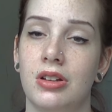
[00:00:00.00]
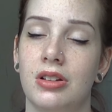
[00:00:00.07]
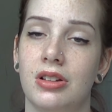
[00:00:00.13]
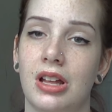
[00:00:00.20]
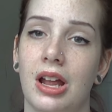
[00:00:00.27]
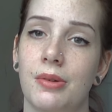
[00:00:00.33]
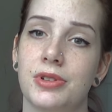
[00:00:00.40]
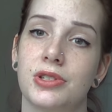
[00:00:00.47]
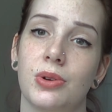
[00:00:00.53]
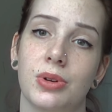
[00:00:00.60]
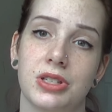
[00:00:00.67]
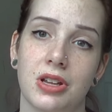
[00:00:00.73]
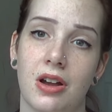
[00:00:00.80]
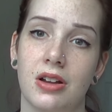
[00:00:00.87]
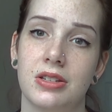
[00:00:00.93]
like I was so
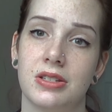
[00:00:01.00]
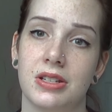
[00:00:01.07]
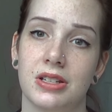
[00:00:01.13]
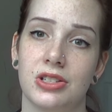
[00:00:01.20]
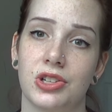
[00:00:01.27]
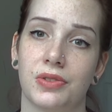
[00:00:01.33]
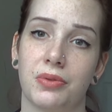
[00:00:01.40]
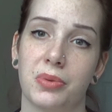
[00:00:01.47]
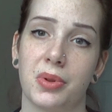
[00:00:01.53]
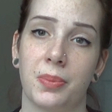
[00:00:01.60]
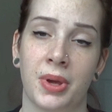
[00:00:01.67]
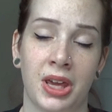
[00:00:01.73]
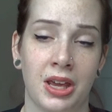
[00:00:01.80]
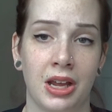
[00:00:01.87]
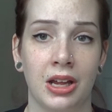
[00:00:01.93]
exhausted just from the
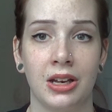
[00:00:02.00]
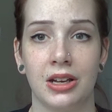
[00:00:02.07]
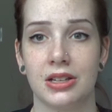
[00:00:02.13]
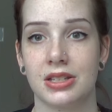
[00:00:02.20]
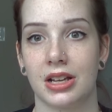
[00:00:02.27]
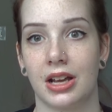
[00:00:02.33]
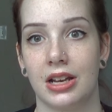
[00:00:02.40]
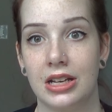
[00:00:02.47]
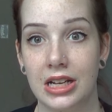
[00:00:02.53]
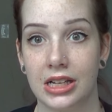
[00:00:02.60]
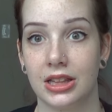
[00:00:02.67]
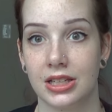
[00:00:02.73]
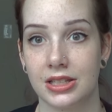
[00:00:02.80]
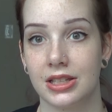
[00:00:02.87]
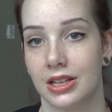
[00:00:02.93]
pain, and it's like I need
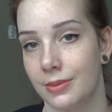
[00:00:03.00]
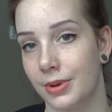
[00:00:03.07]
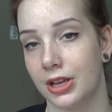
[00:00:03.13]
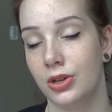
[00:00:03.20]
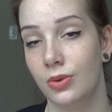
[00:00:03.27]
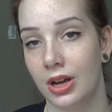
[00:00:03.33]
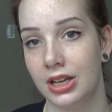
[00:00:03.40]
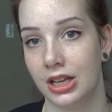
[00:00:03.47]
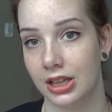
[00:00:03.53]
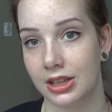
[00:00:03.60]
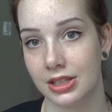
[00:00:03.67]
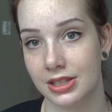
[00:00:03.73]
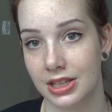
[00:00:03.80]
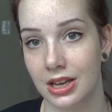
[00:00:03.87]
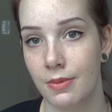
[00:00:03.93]
the sleep. I knew I needed the
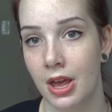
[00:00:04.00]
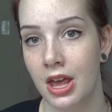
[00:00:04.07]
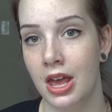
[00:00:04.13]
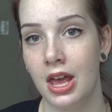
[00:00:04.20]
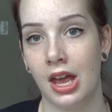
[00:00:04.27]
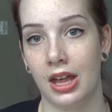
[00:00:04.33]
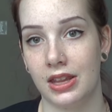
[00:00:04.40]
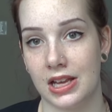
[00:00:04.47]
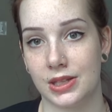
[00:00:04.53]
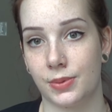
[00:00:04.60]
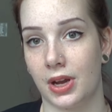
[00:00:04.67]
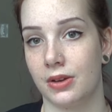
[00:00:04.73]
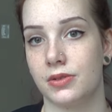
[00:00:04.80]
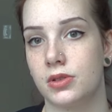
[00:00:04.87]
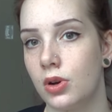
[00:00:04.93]
sleep, and that's
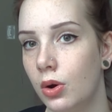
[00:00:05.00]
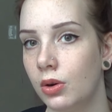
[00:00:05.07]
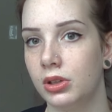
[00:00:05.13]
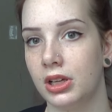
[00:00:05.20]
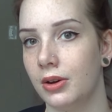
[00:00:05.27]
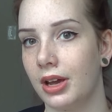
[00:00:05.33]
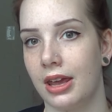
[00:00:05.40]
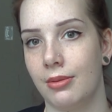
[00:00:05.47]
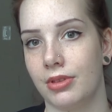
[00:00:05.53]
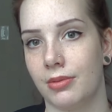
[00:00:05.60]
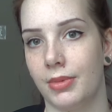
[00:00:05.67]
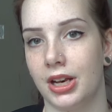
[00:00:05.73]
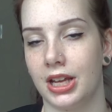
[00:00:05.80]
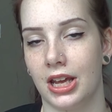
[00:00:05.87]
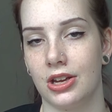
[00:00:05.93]
why I was totally okay with the
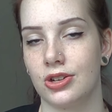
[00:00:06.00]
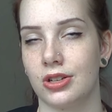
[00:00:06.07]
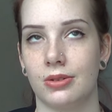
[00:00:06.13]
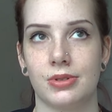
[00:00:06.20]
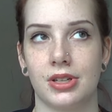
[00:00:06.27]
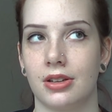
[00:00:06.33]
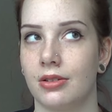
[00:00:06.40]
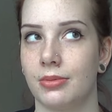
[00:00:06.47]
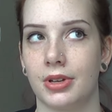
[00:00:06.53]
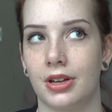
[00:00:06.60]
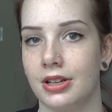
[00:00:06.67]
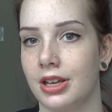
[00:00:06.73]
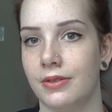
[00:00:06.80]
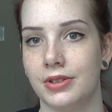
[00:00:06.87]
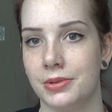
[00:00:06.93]
medication. I was like, oh my
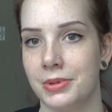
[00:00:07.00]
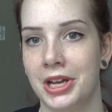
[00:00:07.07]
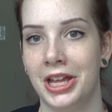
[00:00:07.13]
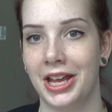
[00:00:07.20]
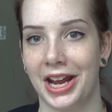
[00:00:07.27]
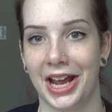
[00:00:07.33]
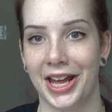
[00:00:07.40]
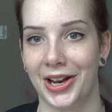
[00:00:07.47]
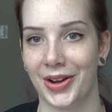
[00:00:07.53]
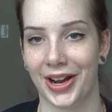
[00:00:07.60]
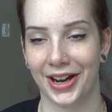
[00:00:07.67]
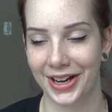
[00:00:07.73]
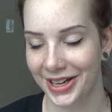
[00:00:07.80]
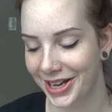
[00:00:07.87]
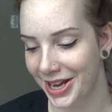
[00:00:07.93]
god, give it to me. Like I don't
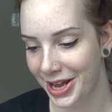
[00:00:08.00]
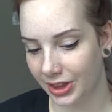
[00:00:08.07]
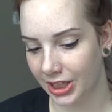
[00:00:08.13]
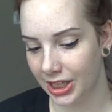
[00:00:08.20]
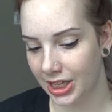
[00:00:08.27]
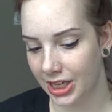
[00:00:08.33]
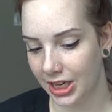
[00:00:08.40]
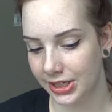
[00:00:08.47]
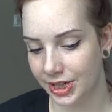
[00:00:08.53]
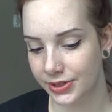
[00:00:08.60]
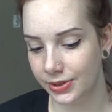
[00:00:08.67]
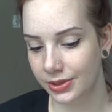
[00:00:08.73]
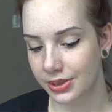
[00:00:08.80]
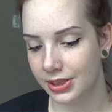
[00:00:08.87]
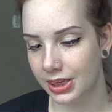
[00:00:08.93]
care. As
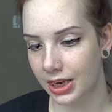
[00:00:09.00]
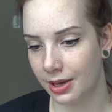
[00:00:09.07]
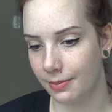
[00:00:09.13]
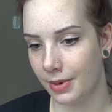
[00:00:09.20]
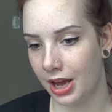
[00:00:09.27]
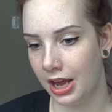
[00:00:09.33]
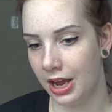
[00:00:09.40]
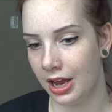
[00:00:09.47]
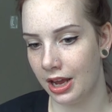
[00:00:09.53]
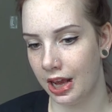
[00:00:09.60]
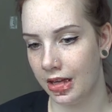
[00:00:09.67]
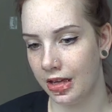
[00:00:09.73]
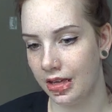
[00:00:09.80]
soon as like my